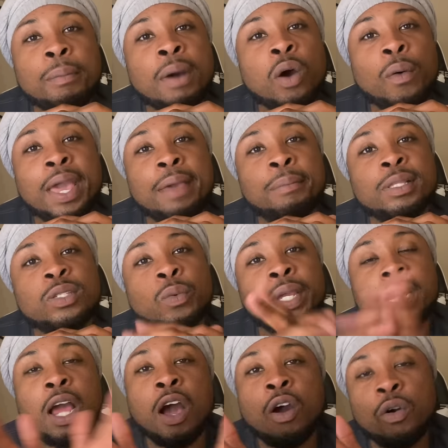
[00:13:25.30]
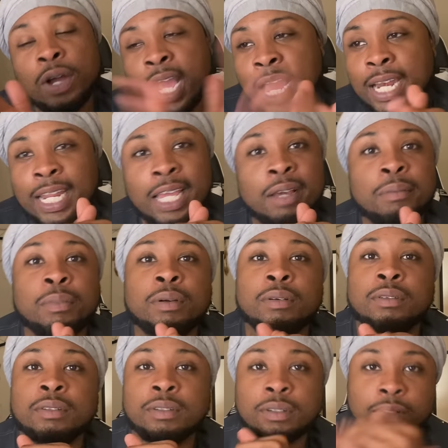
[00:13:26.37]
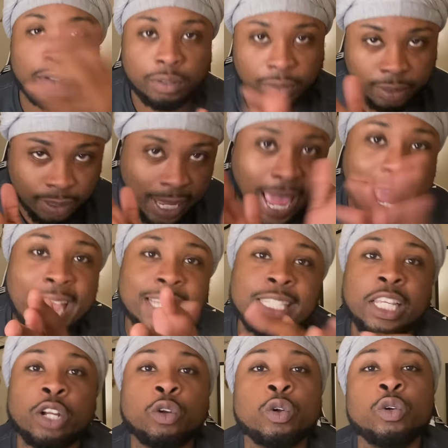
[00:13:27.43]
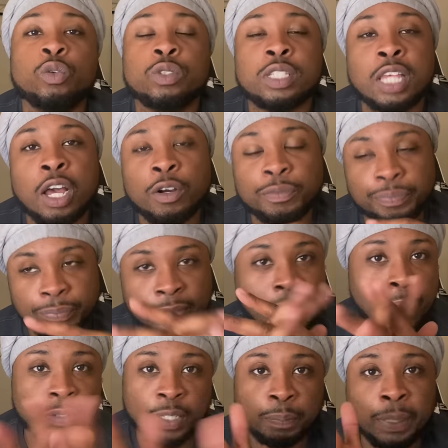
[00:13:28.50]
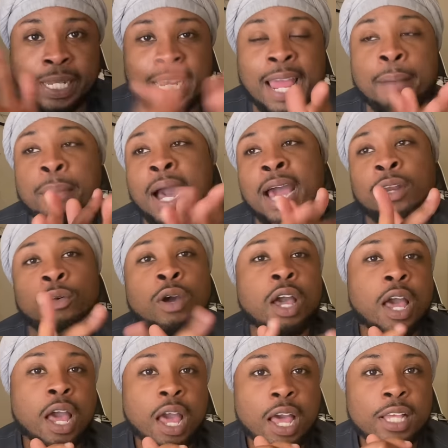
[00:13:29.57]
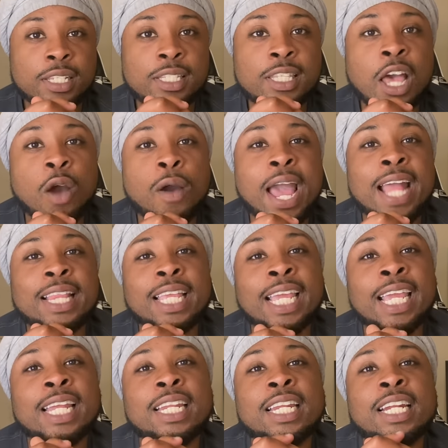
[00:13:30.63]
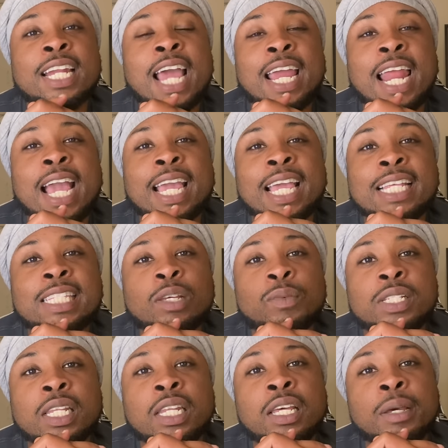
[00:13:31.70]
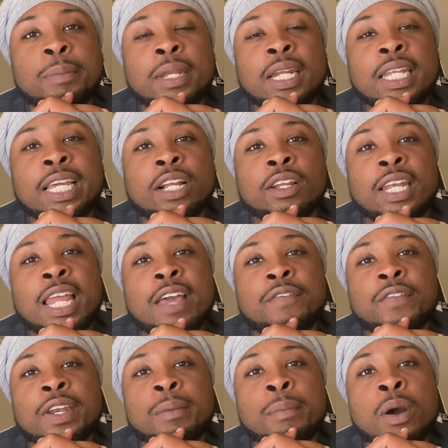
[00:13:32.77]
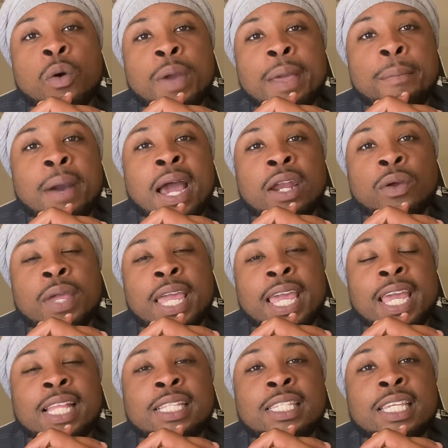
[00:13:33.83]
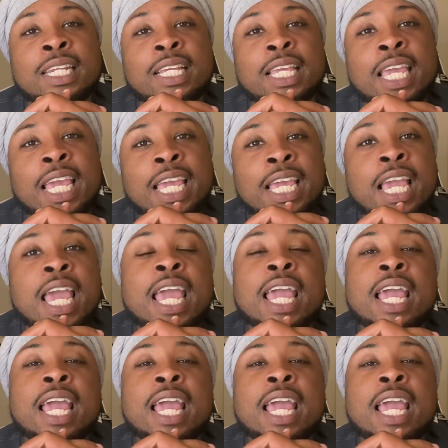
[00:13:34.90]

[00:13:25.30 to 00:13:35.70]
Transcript: of Moet between the whole goddamn cast and crew. So they were splitting that bottle. So at the end of the night, I guess it was a little bit of liquor left in the Moet bottle. And Tenneke